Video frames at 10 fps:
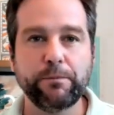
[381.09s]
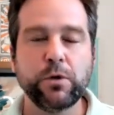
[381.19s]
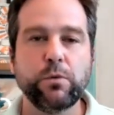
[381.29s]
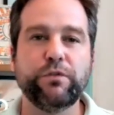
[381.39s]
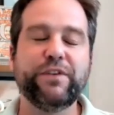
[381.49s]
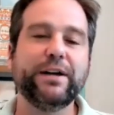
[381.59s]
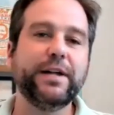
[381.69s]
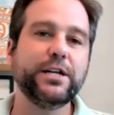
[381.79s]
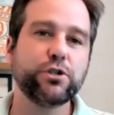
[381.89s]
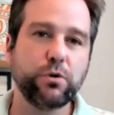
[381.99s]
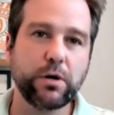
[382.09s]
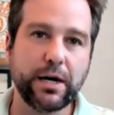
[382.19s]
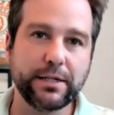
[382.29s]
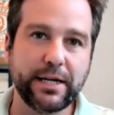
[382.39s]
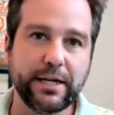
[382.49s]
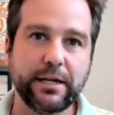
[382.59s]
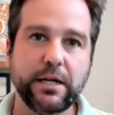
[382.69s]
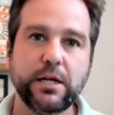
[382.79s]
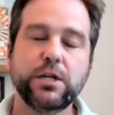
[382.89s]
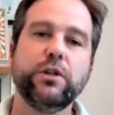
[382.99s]
with foundational content
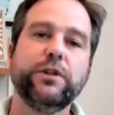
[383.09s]
so that